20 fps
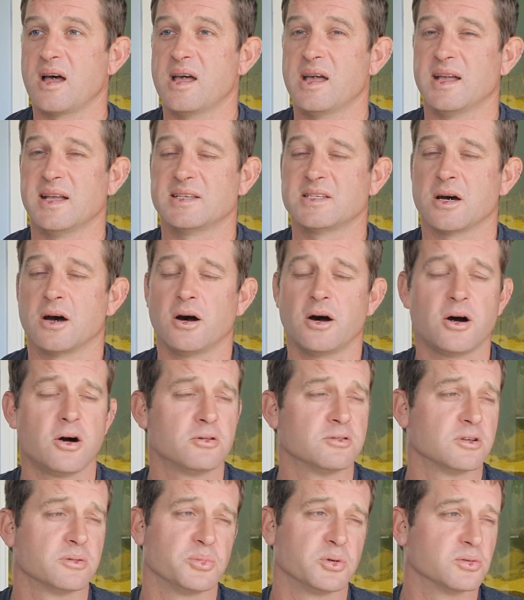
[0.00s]
It's
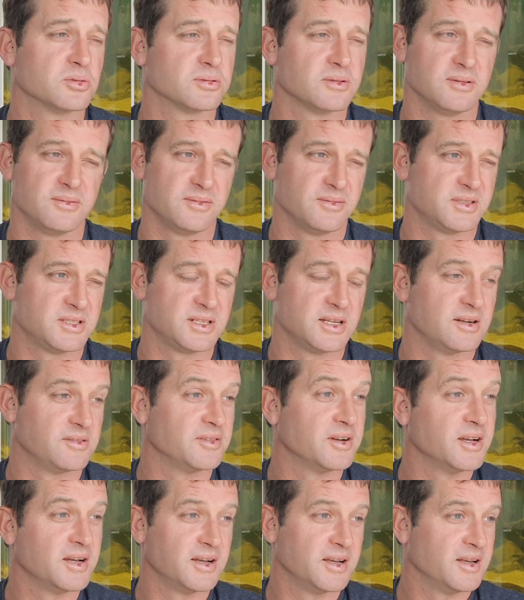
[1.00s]
horrible stuff.
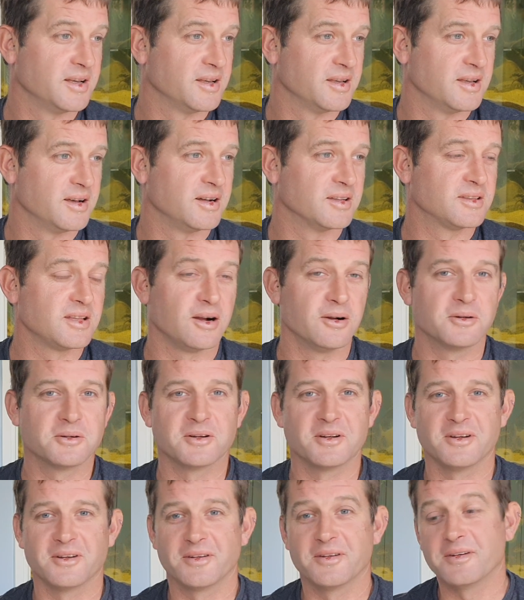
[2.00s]

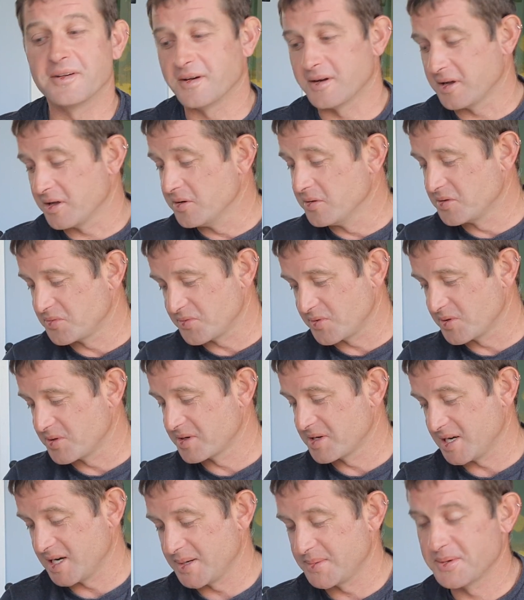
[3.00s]
I use
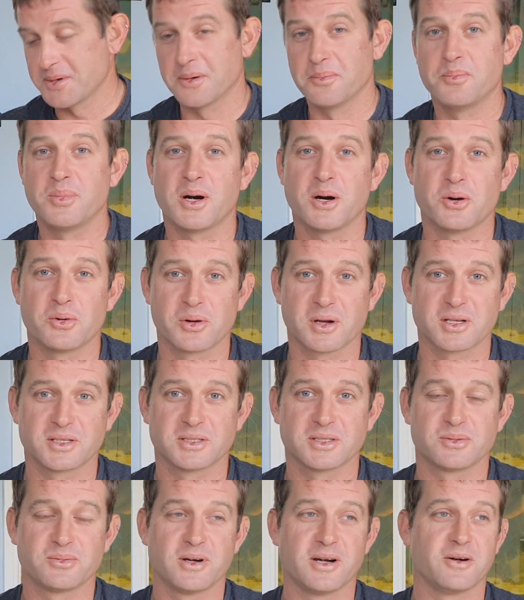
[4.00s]
fluorocarbon on pole rigs
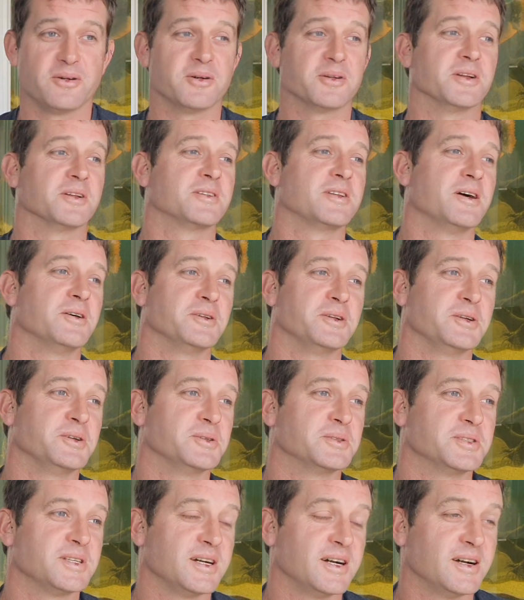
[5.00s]
as well, and I don't
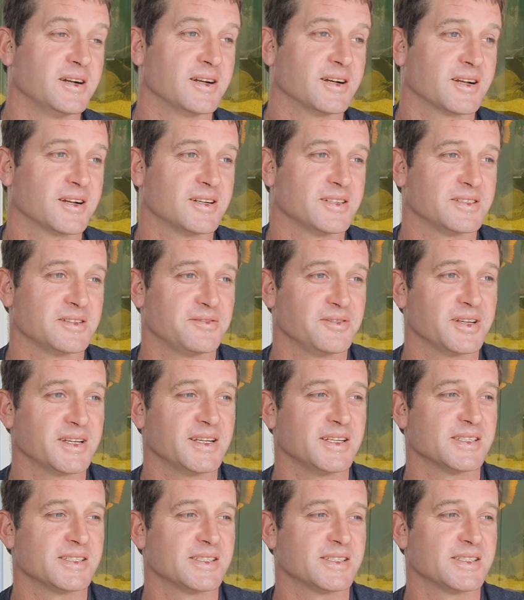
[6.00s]
use that because I think